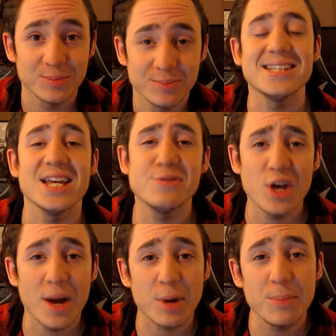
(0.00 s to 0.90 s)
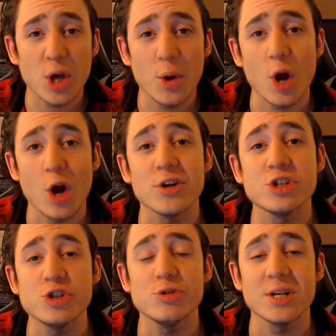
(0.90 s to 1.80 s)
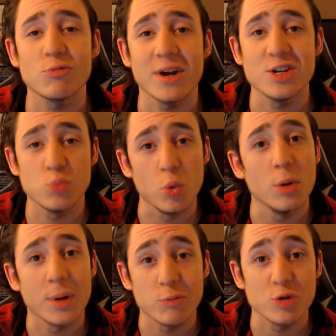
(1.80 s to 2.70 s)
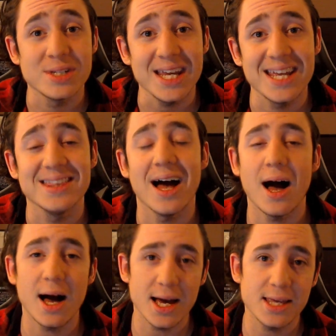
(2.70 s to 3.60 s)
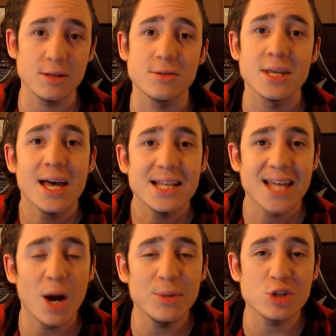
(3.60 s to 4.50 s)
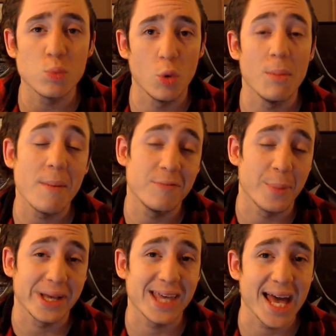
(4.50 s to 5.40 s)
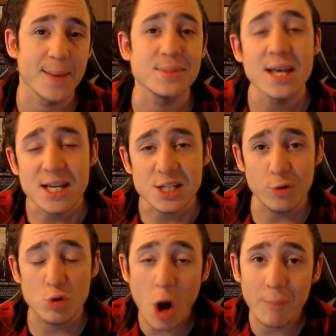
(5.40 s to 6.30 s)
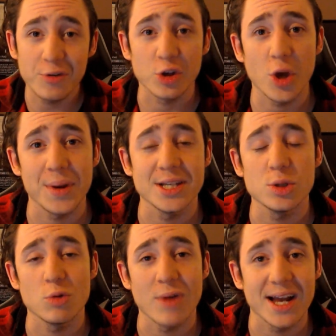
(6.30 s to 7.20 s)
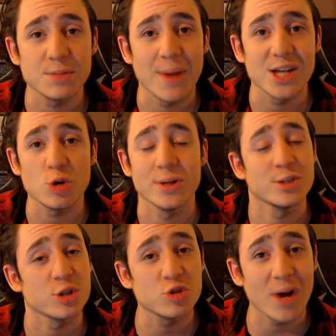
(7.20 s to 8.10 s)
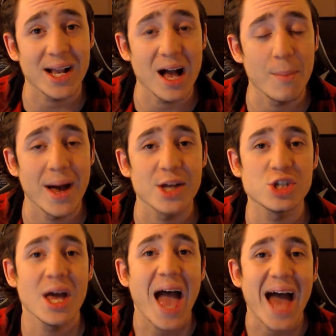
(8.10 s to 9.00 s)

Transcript: In today's video I'm going to be going over a shooting range warm-up routine that I use to help me just warm up for my games, to feel confident going into a ranked match or into a strikeout match,